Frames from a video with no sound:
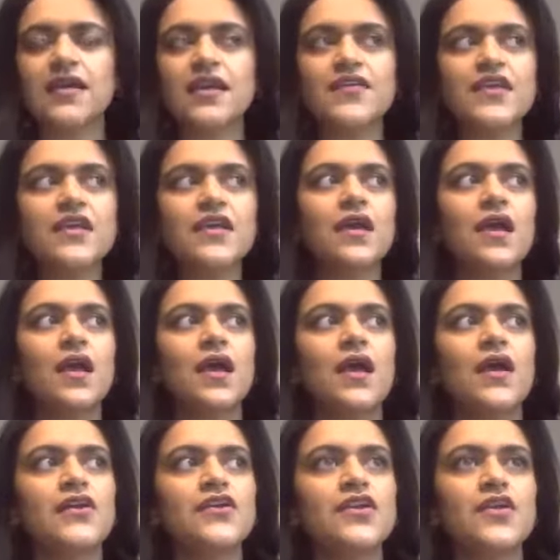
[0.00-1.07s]
And I think,
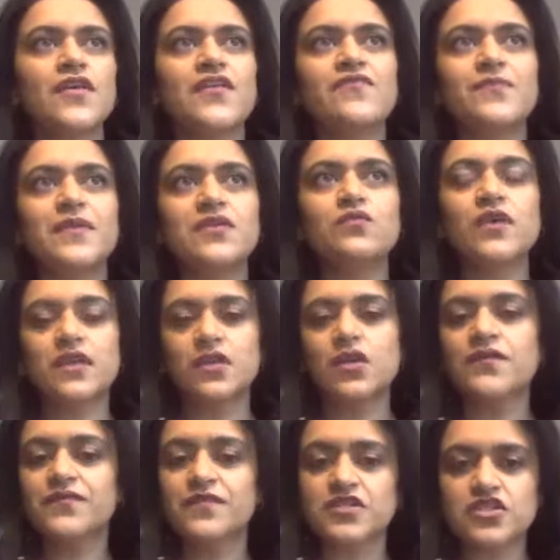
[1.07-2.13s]
you know, they've been written
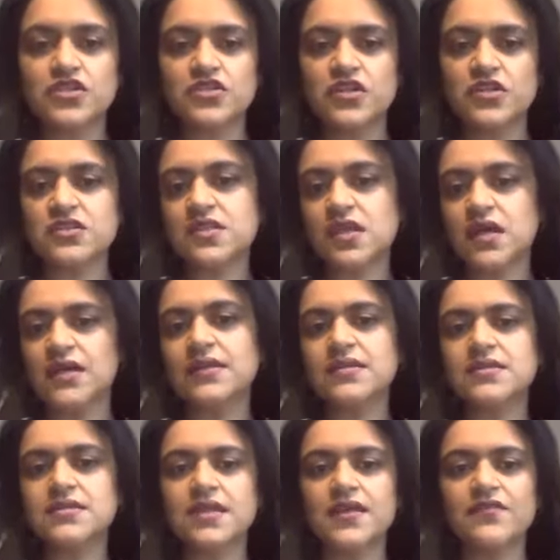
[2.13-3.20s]
off as
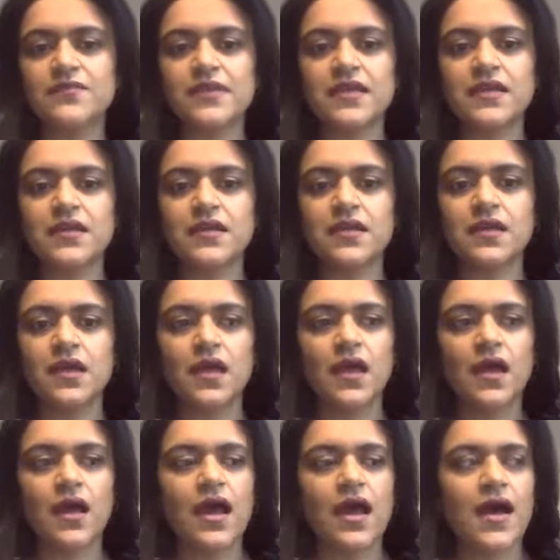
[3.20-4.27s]
pseudoscience and they've been
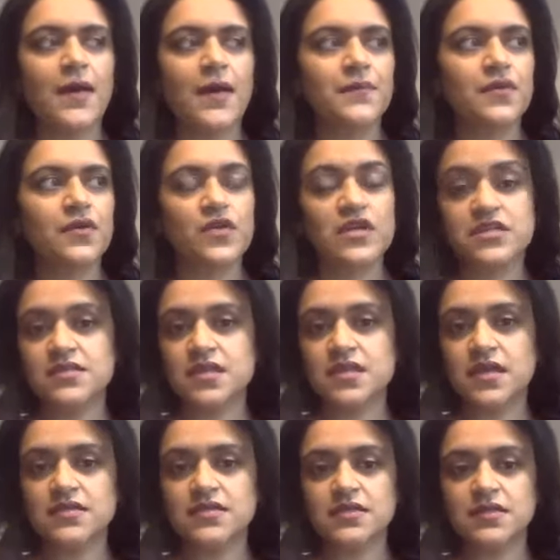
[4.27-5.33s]

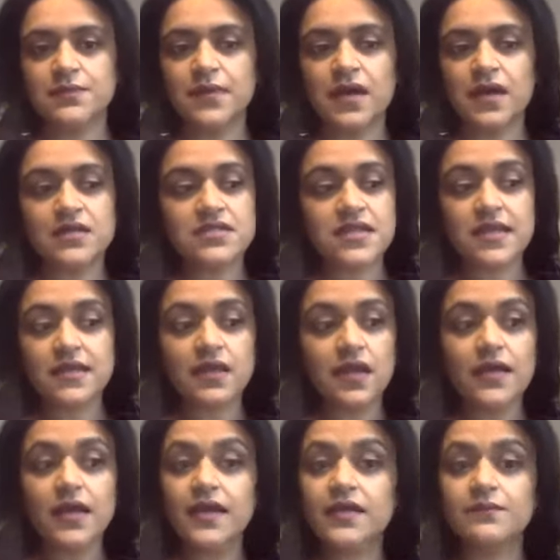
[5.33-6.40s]
criticized in the past, and
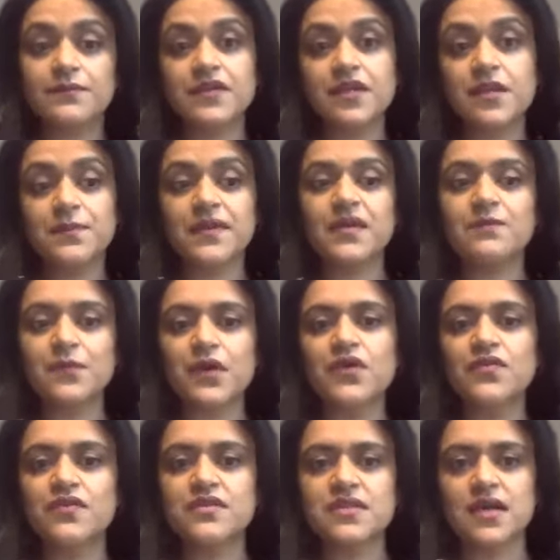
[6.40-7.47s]
I, you know, being
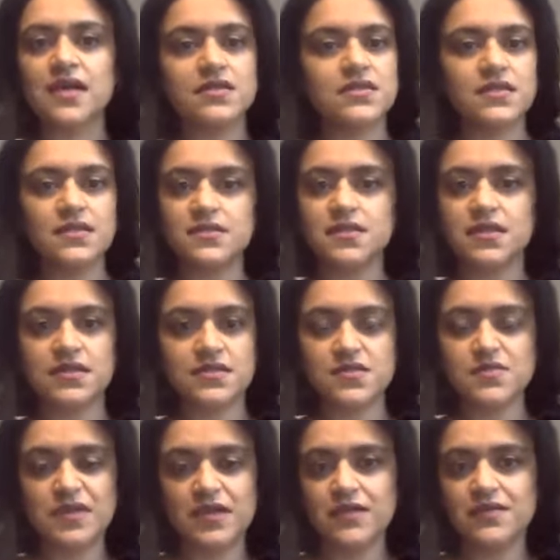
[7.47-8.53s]
both a scientist and
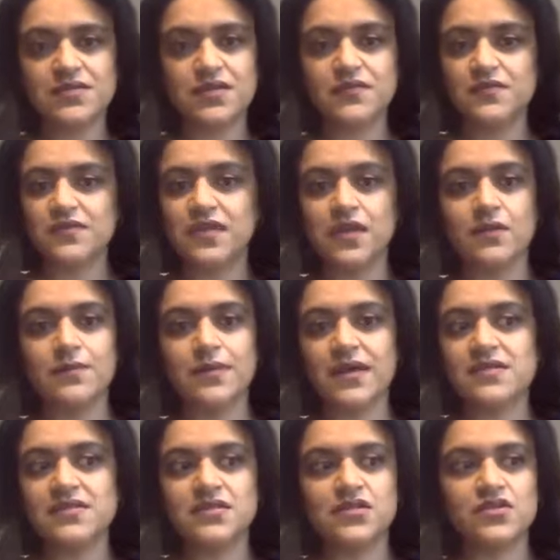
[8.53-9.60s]
a sort of, you know, a
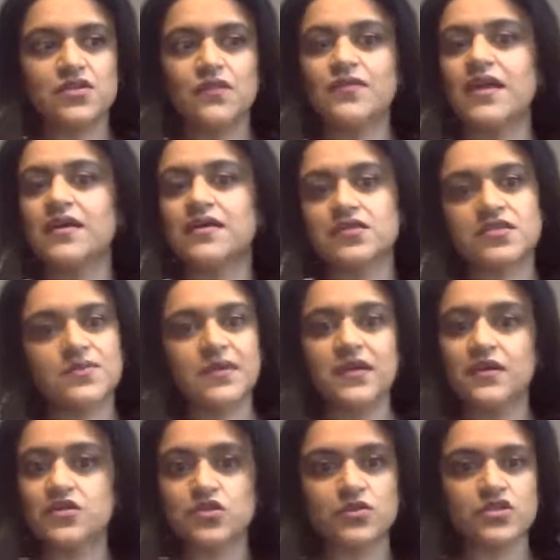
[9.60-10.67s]
person who's on that
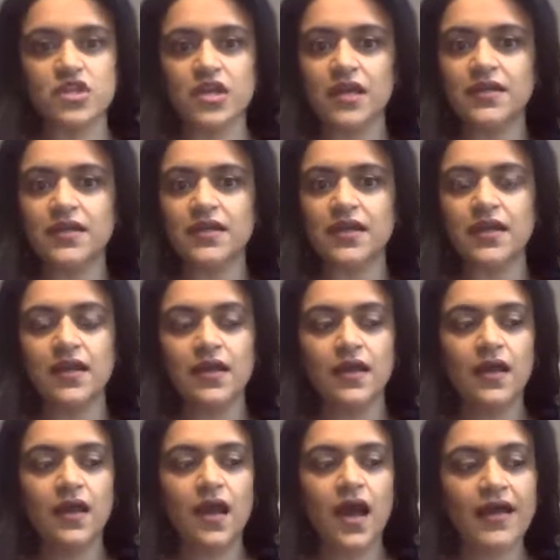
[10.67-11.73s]
spiritual journey,
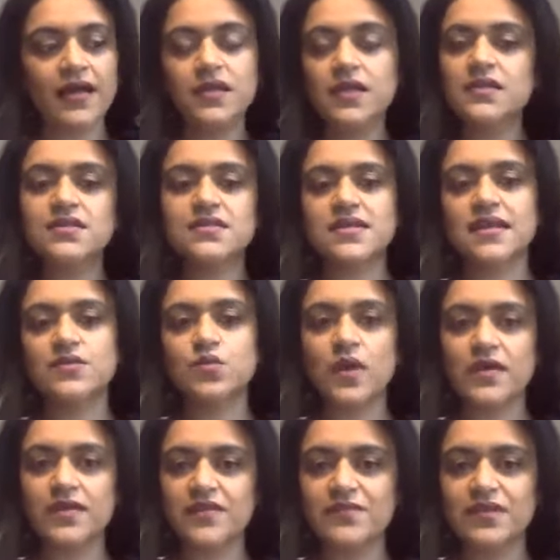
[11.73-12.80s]
I can understand
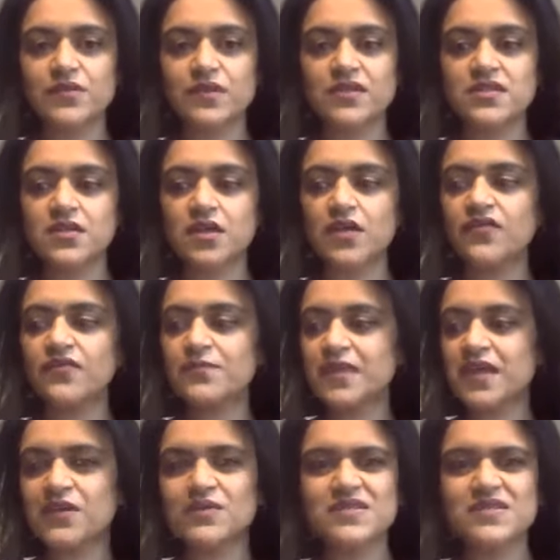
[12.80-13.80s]
why they've been written off, but I